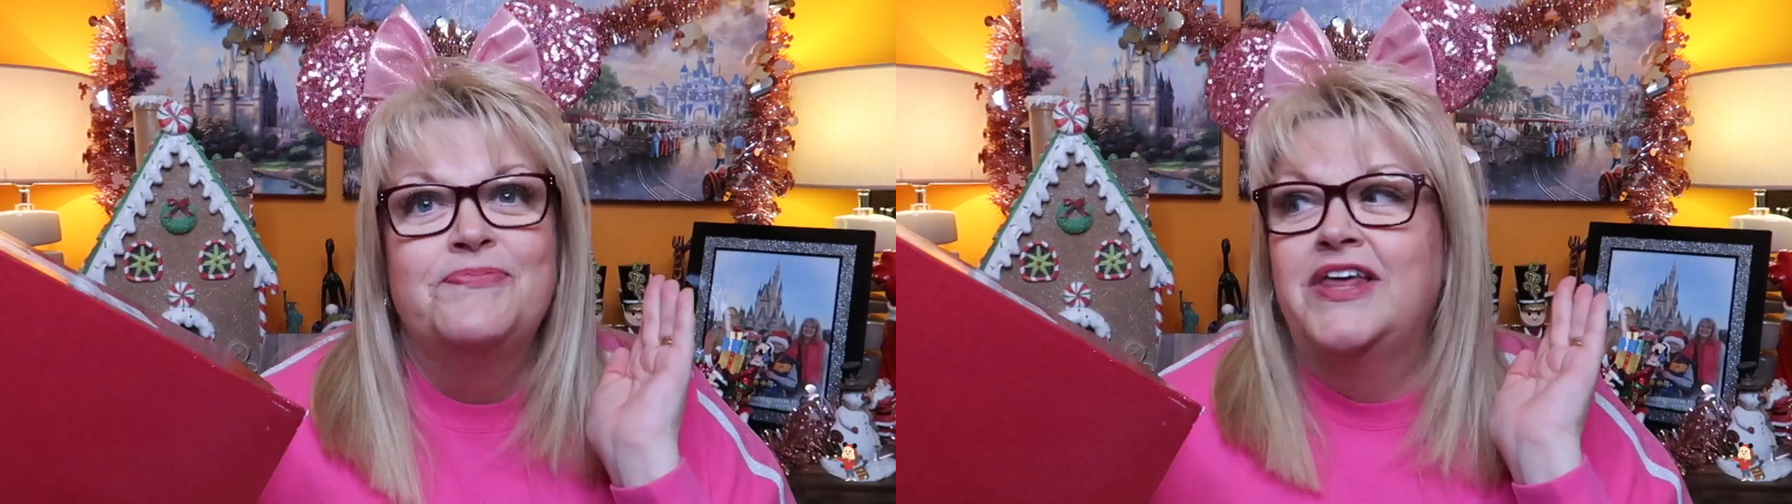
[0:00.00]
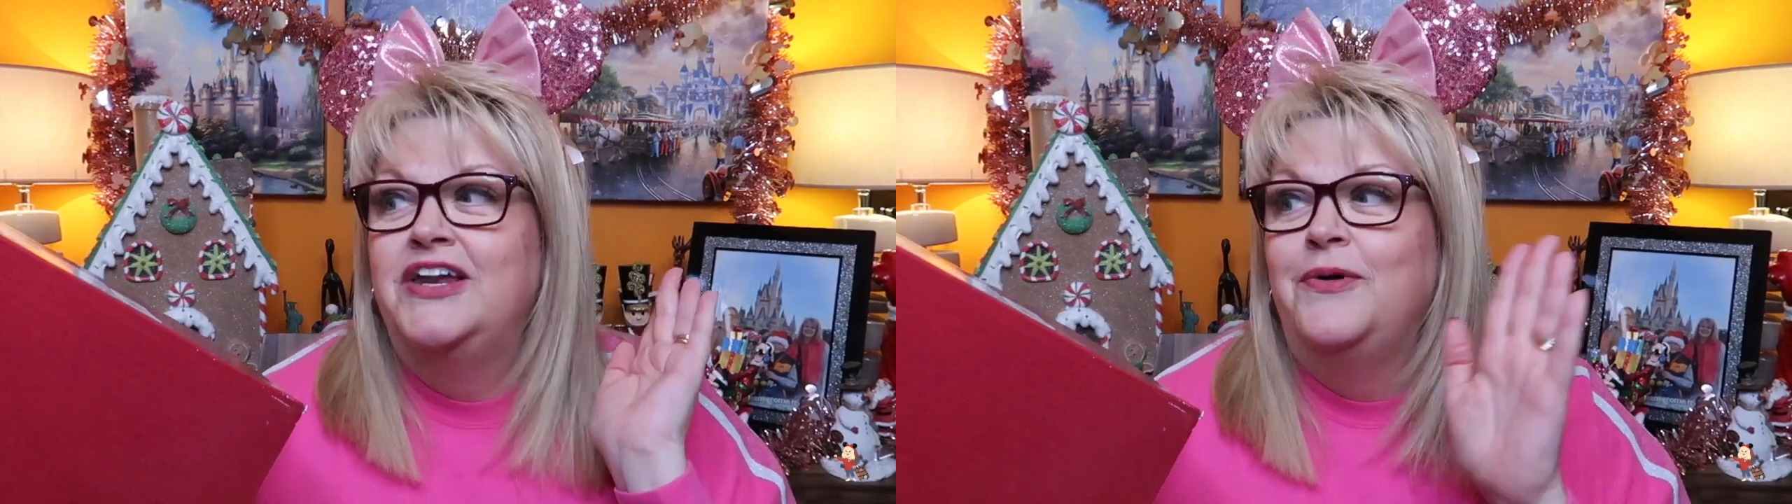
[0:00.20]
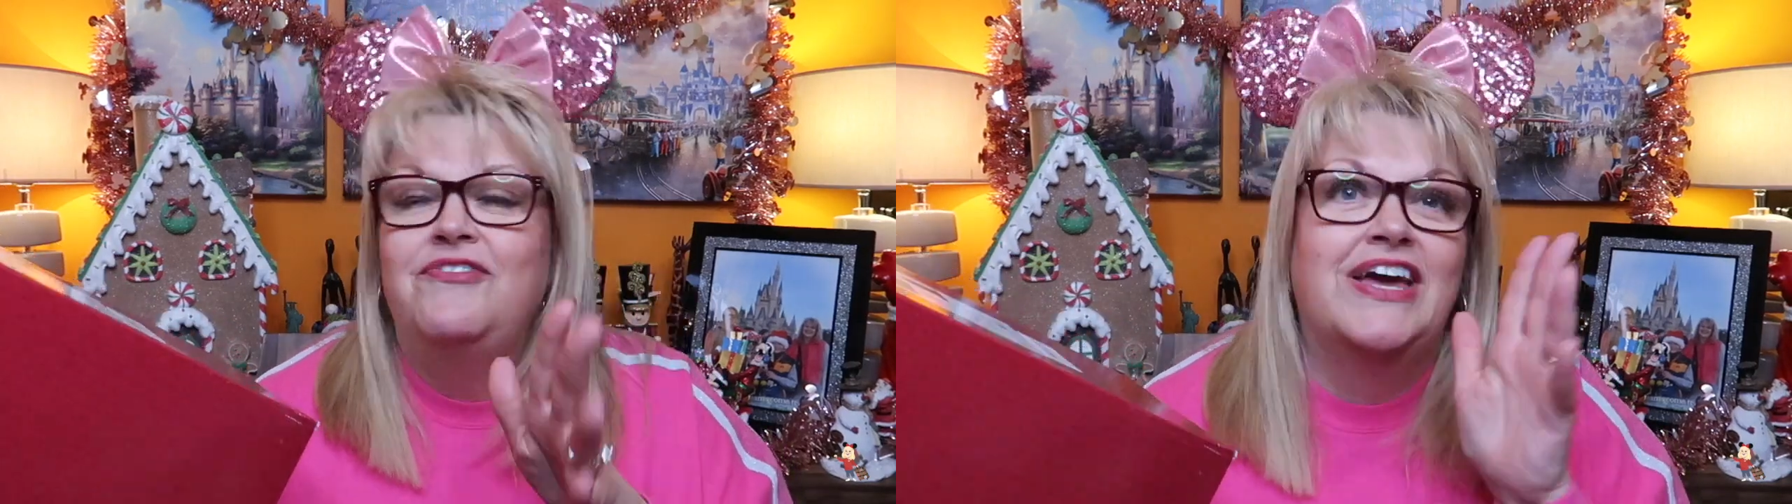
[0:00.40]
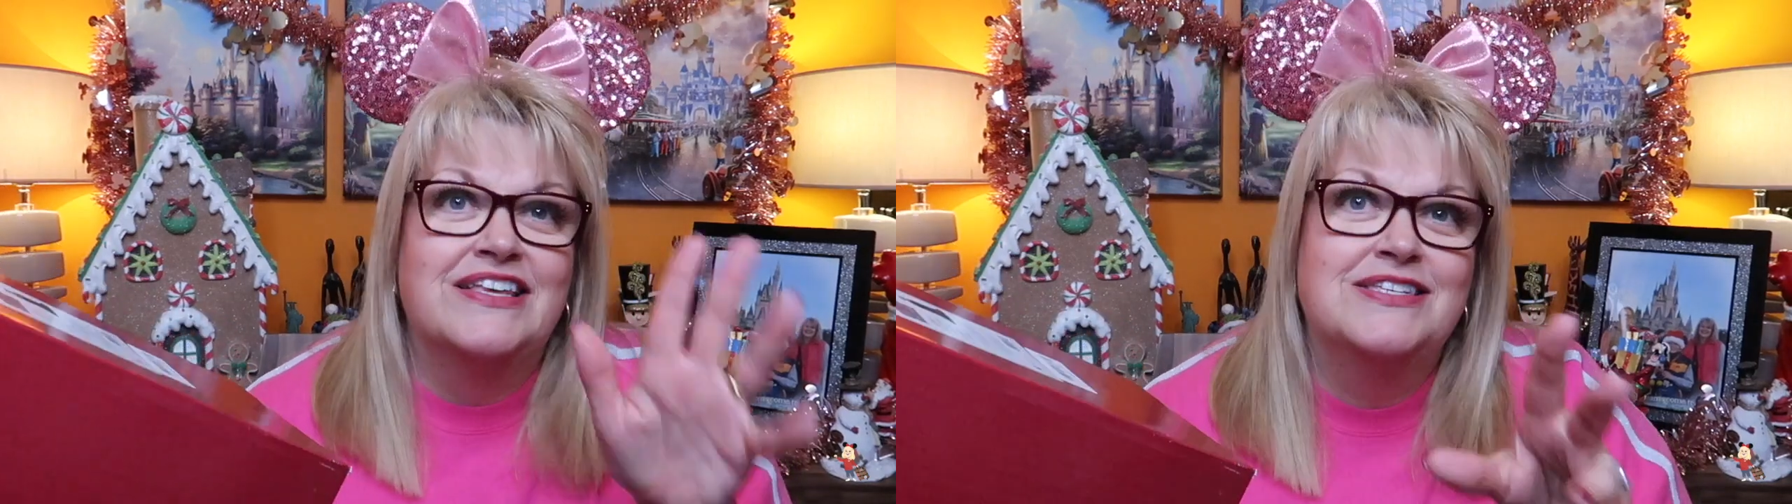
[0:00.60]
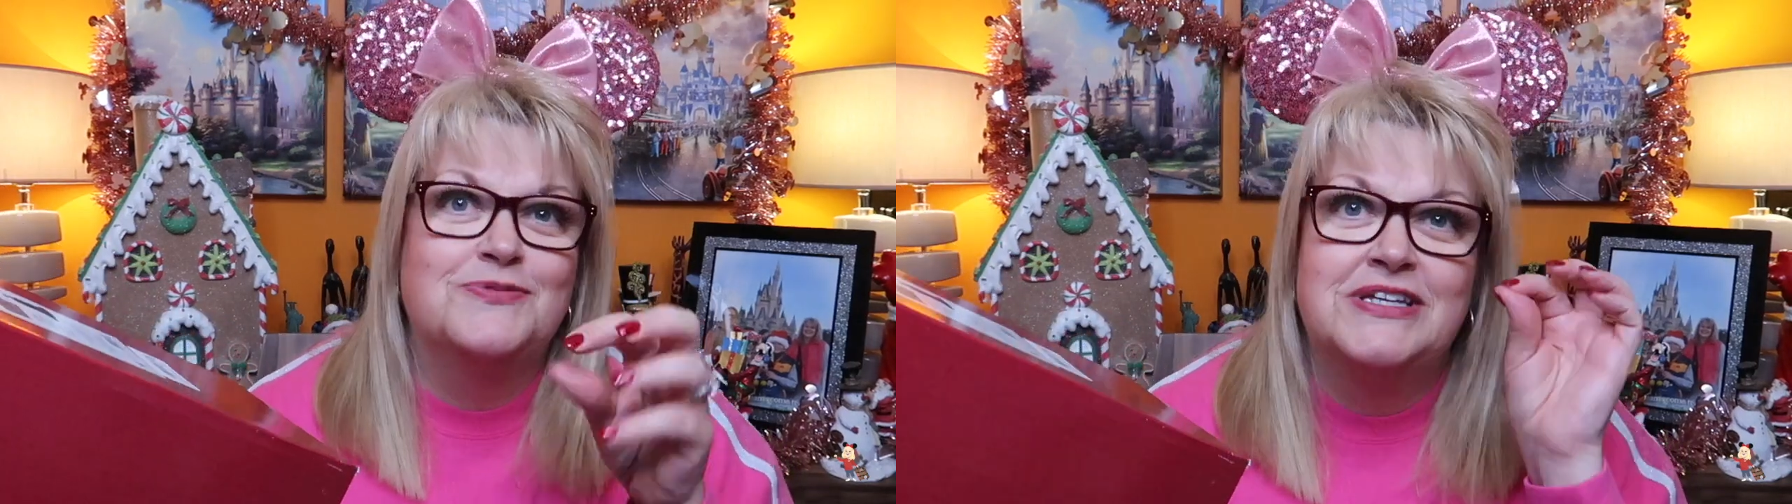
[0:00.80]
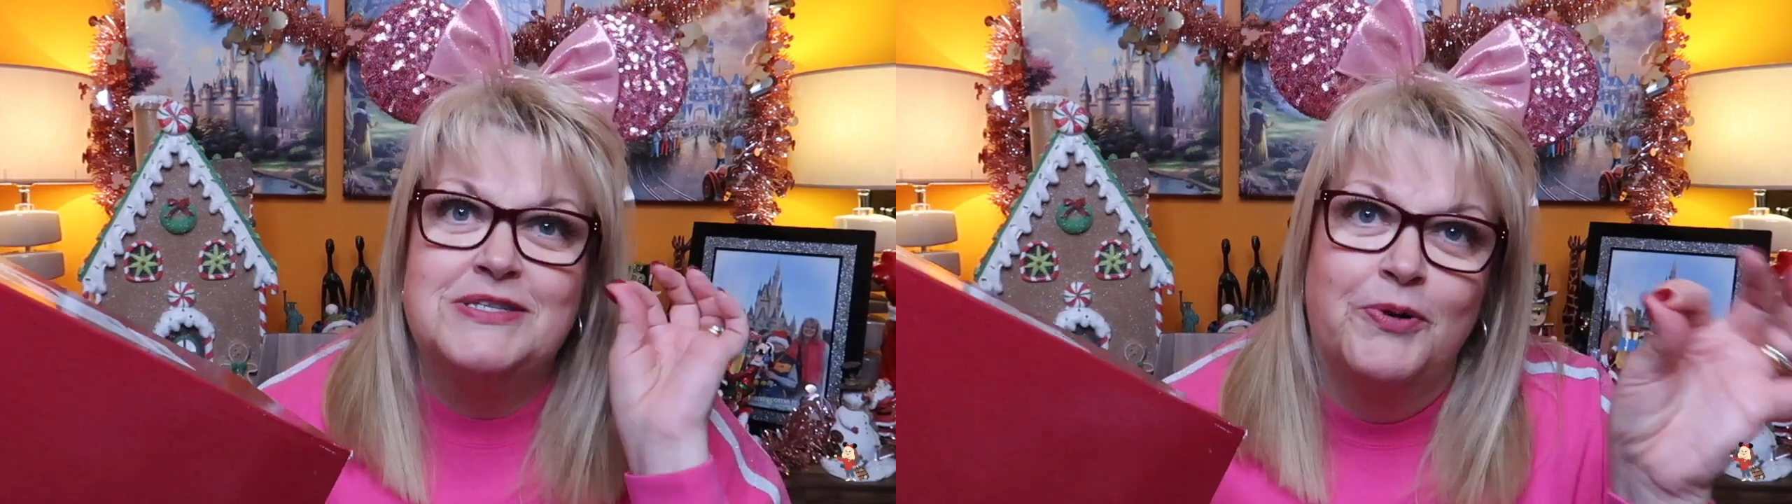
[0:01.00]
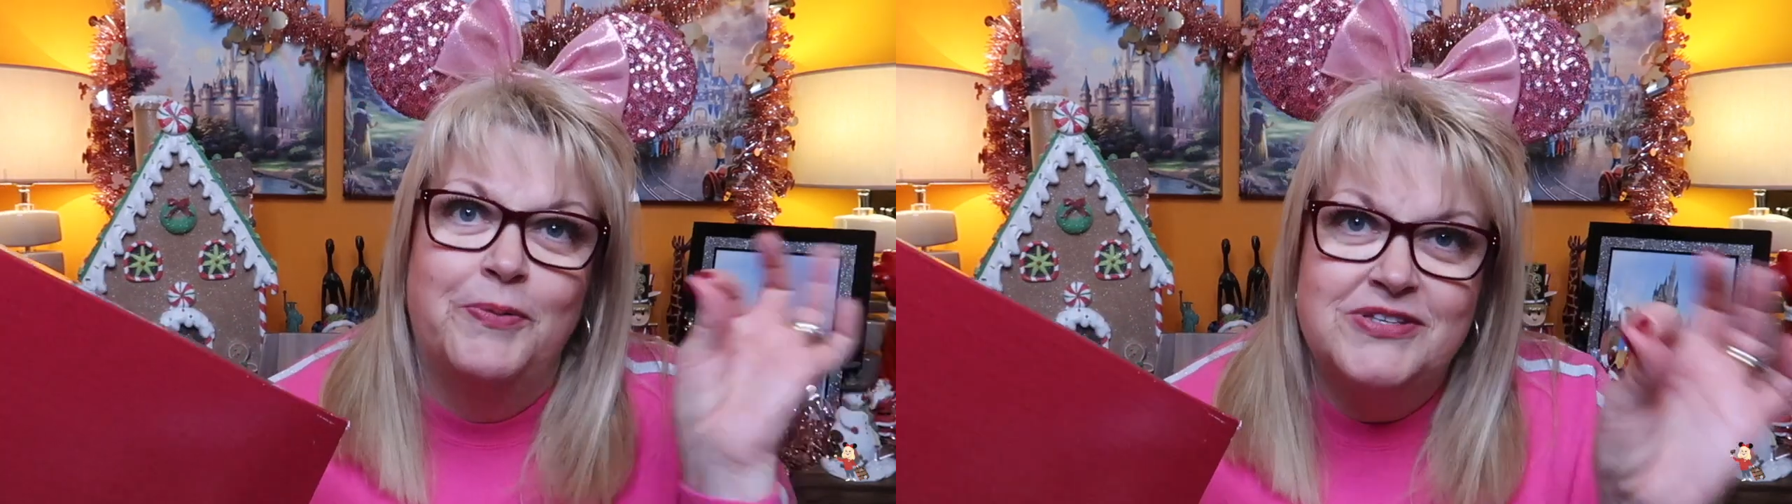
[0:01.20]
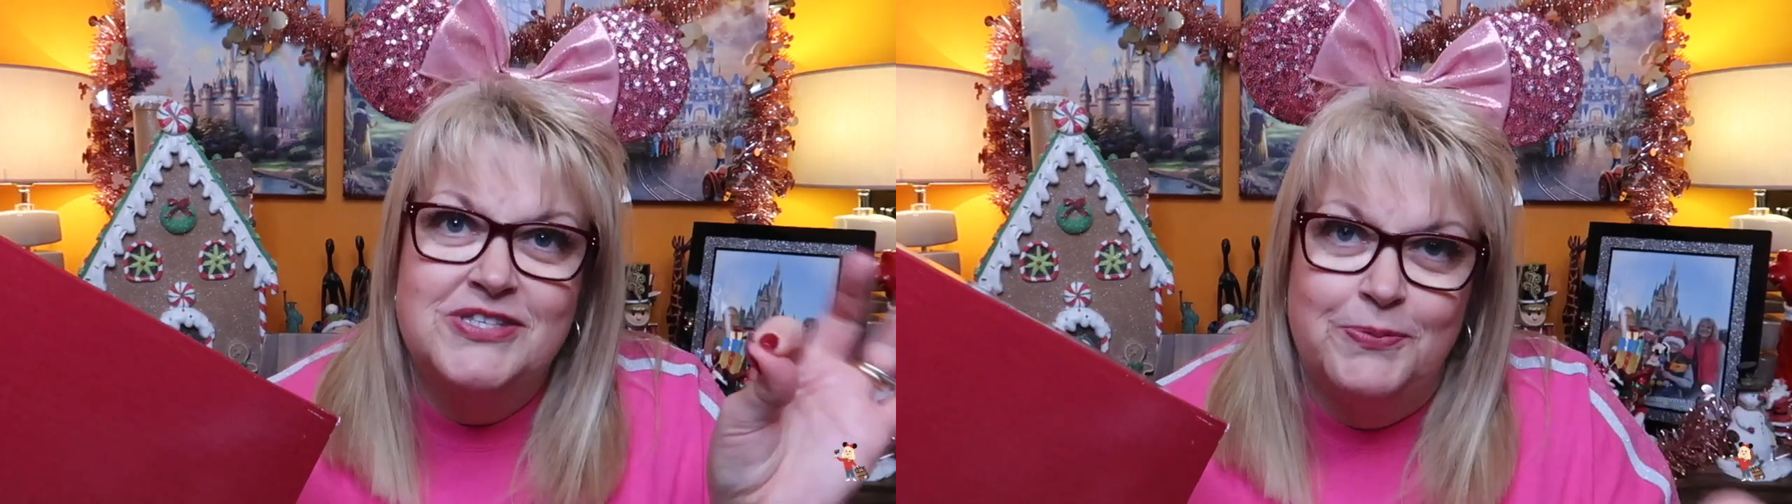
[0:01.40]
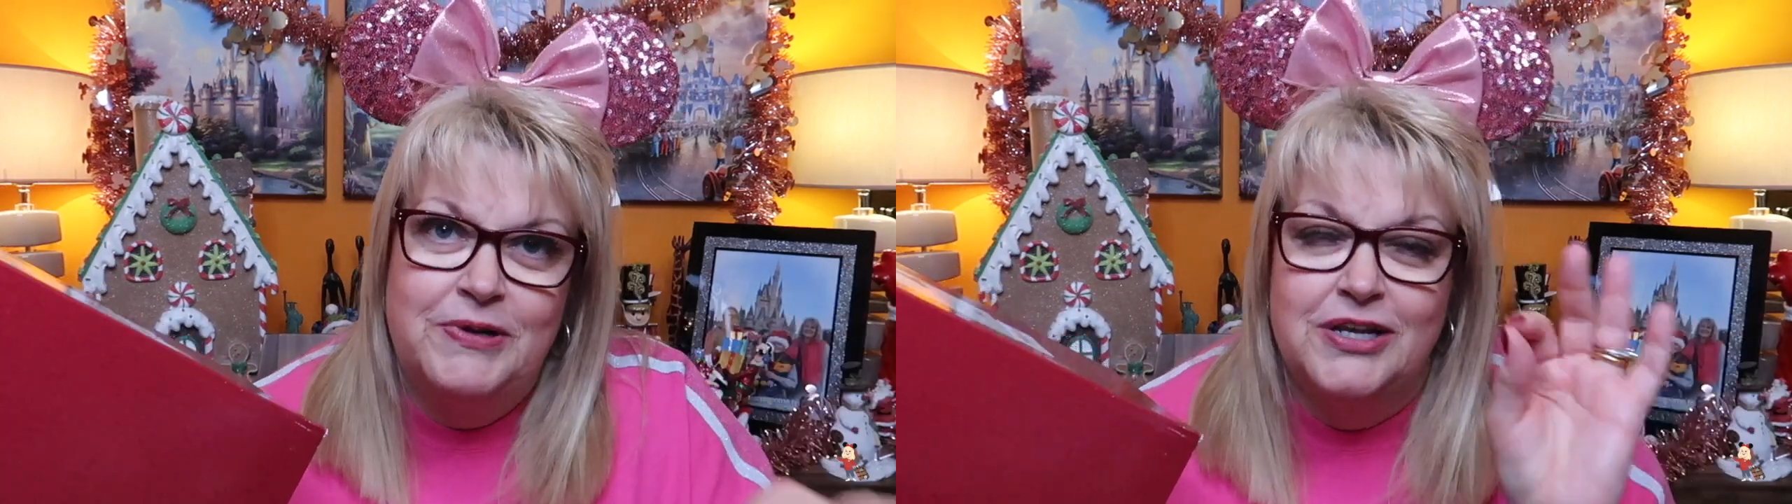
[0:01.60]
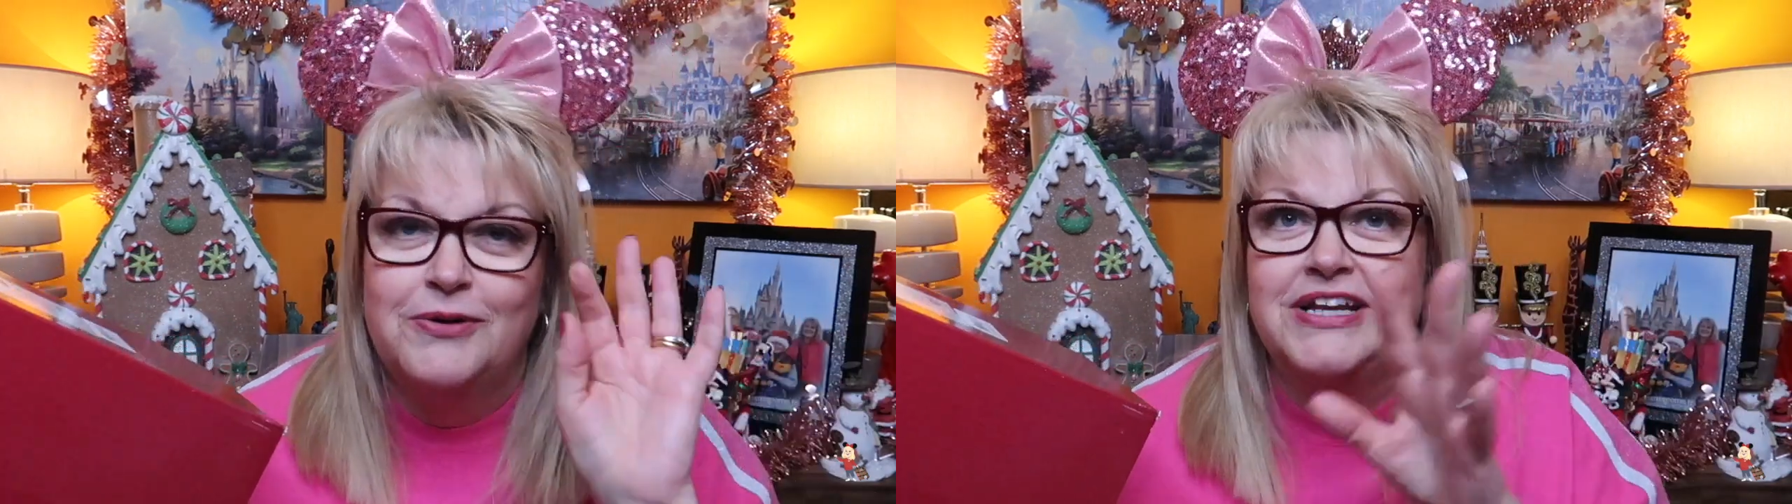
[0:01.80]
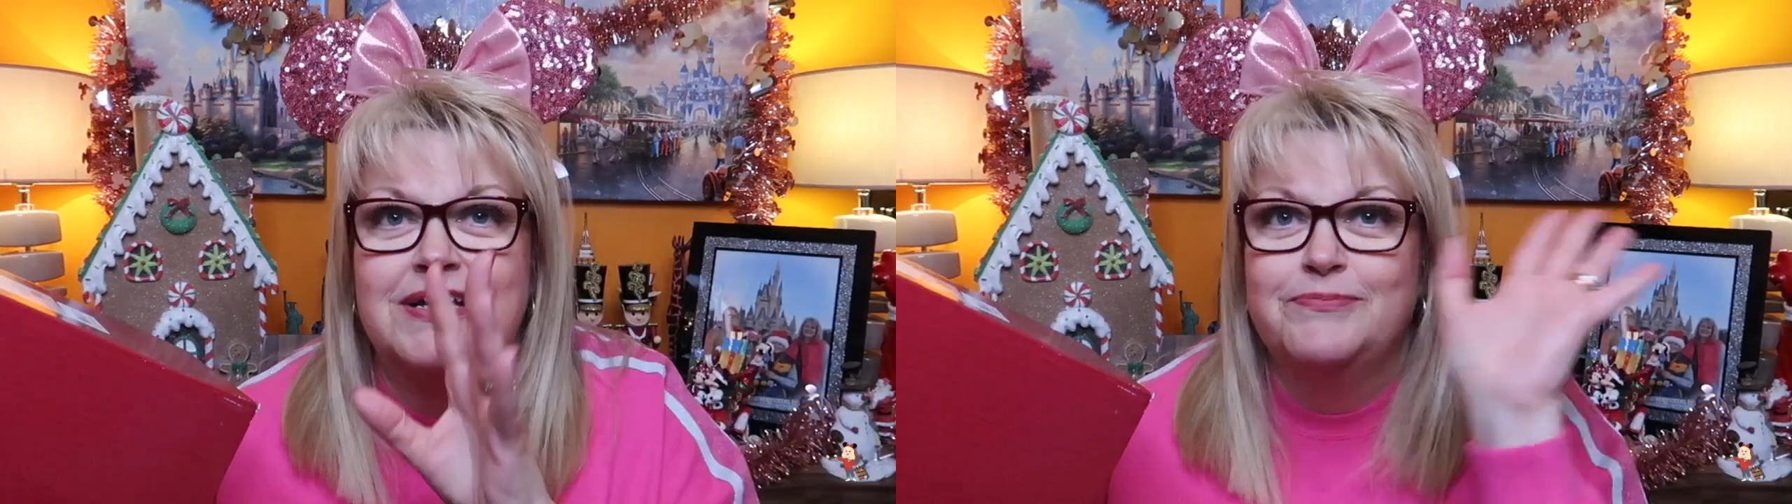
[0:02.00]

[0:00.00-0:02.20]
then whoever gets this will need to put a bit of super glue on it,